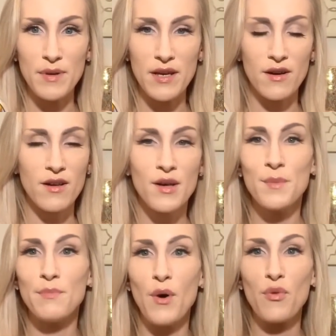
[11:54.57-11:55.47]
peel.
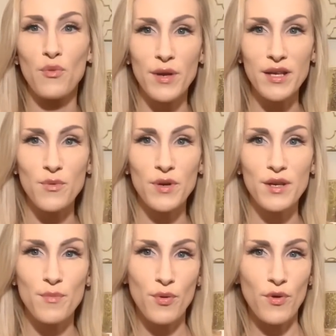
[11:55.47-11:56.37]
Both really,
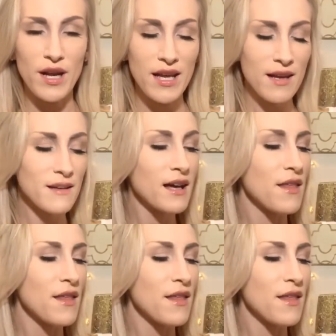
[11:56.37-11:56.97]
really pretty.